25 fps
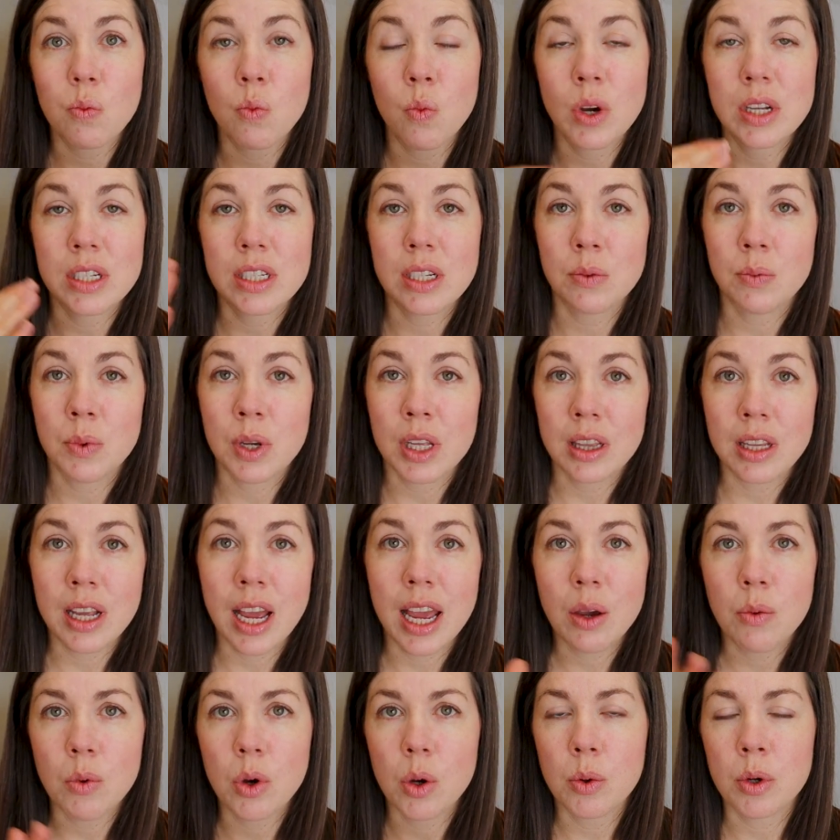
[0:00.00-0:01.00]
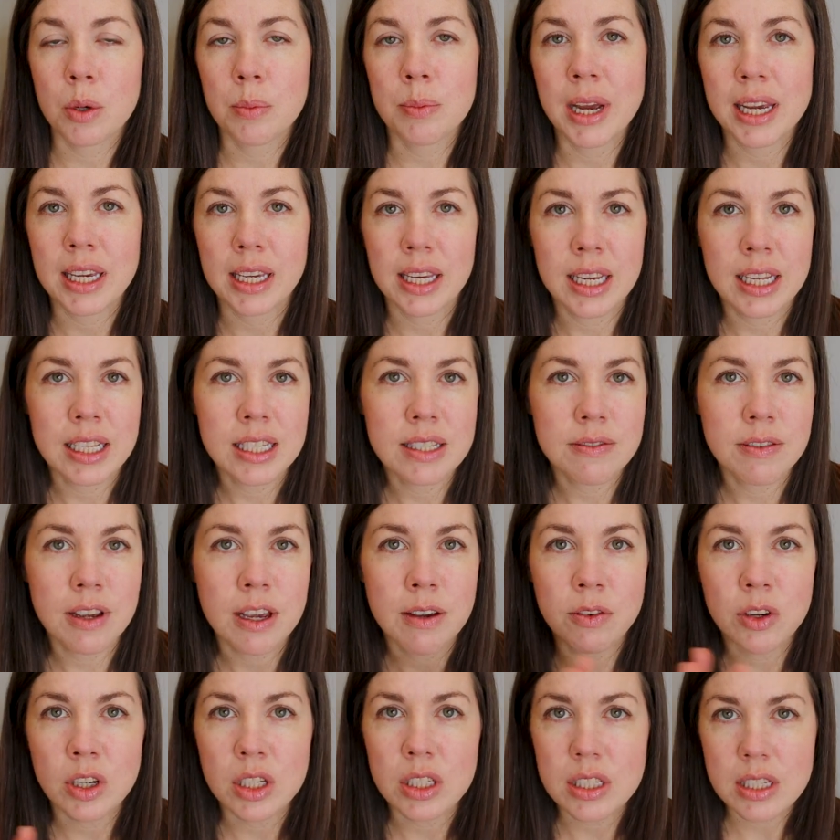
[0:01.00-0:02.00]
What did we like? What were my kids'
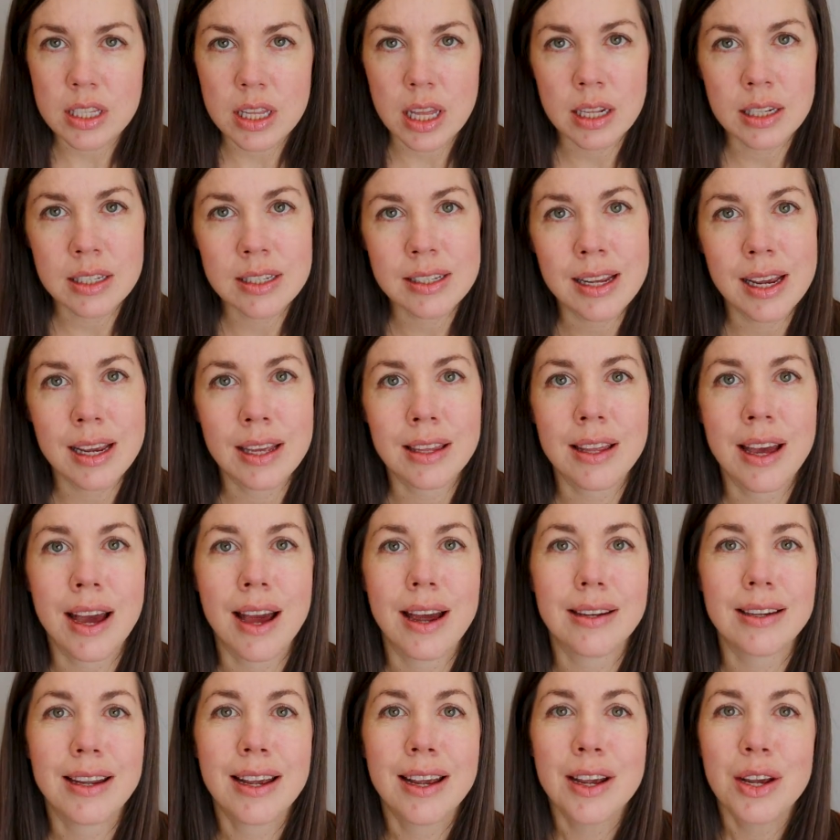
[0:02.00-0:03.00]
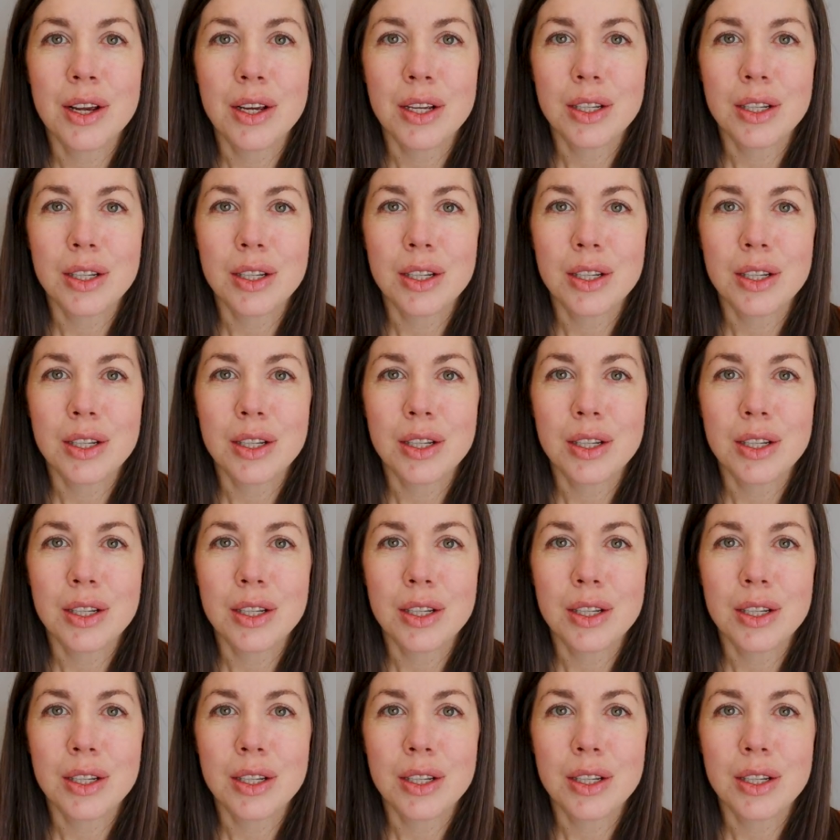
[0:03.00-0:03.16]
favorites? Things like that.